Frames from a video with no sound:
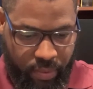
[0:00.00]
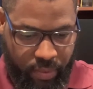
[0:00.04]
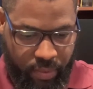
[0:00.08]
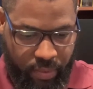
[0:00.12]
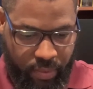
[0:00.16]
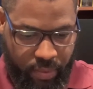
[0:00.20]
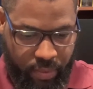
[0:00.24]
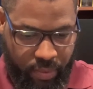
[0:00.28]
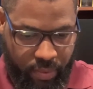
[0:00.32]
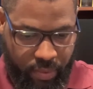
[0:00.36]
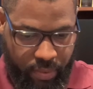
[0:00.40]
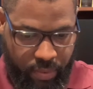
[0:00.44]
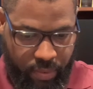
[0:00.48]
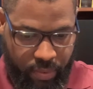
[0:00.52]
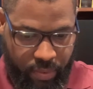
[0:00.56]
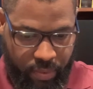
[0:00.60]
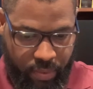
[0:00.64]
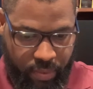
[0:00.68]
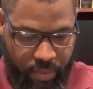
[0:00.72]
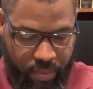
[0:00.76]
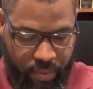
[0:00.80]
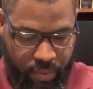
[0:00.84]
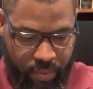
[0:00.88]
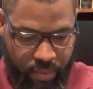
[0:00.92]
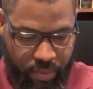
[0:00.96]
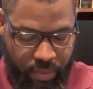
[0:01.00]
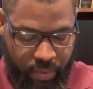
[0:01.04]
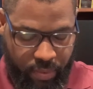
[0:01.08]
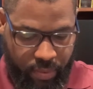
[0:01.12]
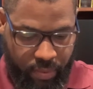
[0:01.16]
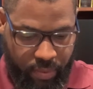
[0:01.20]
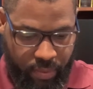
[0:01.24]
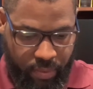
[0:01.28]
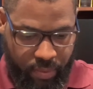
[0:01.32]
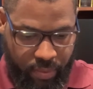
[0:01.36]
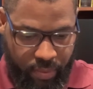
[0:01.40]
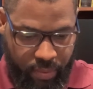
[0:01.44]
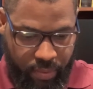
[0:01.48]
And Jacob dwelt
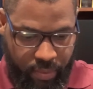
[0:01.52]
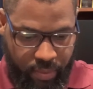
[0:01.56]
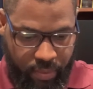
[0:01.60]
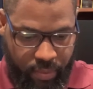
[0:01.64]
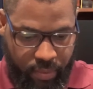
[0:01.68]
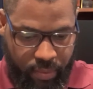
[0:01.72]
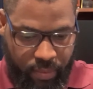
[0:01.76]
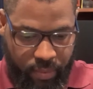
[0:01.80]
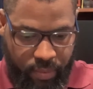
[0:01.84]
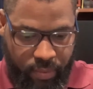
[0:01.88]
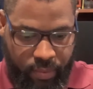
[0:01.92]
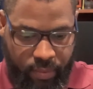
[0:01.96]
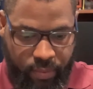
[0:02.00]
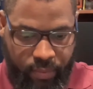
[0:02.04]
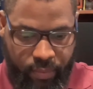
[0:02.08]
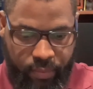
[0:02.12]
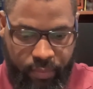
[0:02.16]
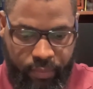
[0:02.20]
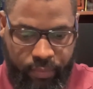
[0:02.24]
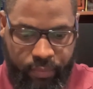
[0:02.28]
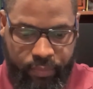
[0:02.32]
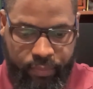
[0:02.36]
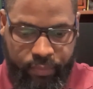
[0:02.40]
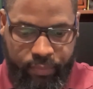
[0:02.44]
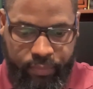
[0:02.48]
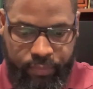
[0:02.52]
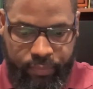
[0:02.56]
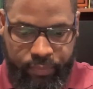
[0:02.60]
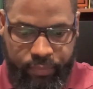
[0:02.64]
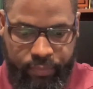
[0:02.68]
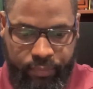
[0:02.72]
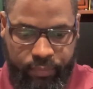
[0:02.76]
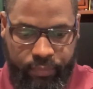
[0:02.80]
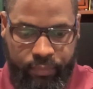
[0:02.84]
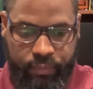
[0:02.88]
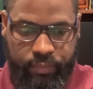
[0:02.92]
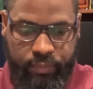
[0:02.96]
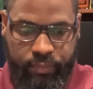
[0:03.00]
in the land wherein his father was a
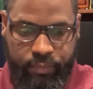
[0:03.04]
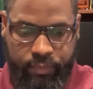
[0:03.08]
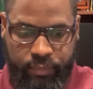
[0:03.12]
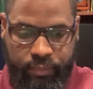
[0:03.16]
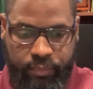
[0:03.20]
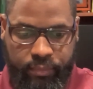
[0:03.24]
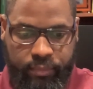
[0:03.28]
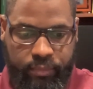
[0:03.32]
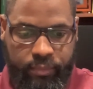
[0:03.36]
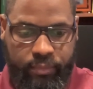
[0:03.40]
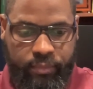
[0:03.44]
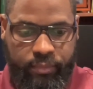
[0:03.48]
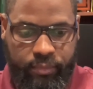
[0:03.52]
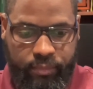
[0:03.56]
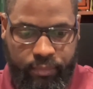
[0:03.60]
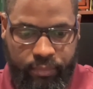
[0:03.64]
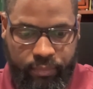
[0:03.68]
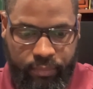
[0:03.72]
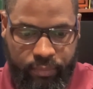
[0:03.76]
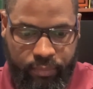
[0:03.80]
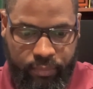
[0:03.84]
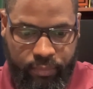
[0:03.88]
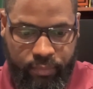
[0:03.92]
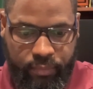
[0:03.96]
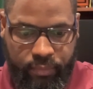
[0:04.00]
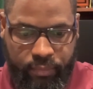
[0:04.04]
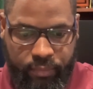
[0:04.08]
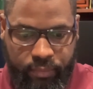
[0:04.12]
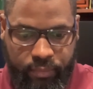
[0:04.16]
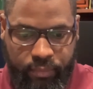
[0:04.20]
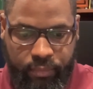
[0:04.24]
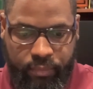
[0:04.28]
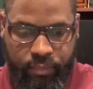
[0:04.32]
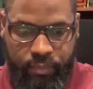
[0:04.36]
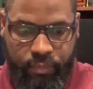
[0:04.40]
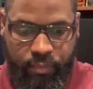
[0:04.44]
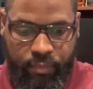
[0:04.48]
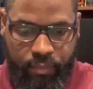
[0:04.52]
stranger in the land of Canaan.
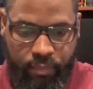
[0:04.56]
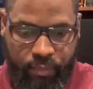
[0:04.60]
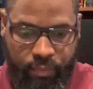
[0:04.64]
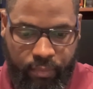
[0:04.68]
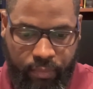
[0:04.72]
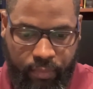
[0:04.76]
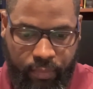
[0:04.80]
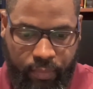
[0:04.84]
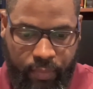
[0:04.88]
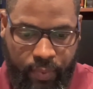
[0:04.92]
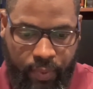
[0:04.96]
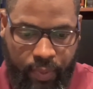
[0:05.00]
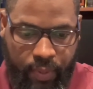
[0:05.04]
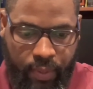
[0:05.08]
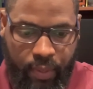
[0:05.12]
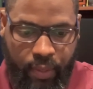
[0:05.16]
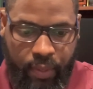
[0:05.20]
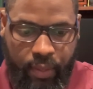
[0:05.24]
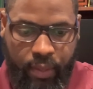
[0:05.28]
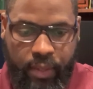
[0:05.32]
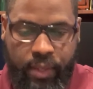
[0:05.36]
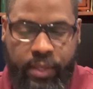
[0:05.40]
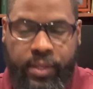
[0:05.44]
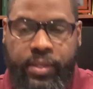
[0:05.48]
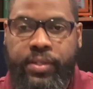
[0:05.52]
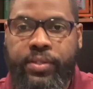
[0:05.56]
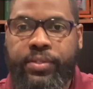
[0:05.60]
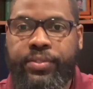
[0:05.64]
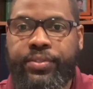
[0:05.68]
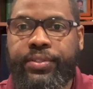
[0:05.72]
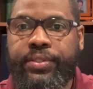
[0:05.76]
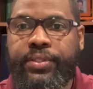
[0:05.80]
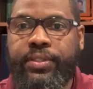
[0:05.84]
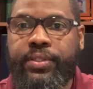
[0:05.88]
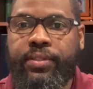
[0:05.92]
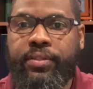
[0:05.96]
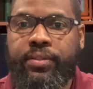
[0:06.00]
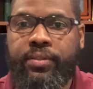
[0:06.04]
These are the
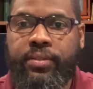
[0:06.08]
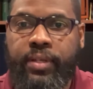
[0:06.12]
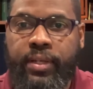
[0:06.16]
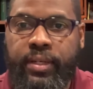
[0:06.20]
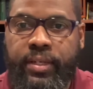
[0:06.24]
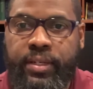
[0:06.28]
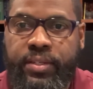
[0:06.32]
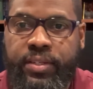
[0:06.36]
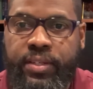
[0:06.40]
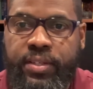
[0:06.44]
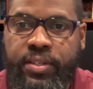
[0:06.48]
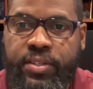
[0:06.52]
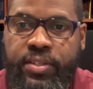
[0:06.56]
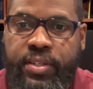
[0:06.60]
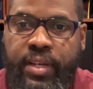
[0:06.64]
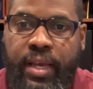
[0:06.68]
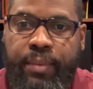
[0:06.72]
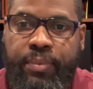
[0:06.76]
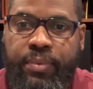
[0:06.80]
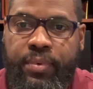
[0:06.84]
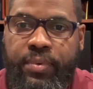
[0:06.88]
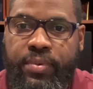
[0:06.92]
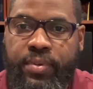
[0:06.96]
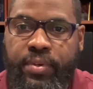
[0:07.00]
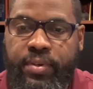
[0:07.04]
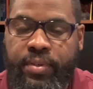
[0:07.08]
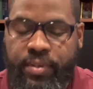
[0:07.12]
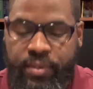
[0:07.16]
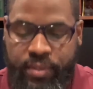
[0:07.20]
generations Genesis of Jacob. chapter 37.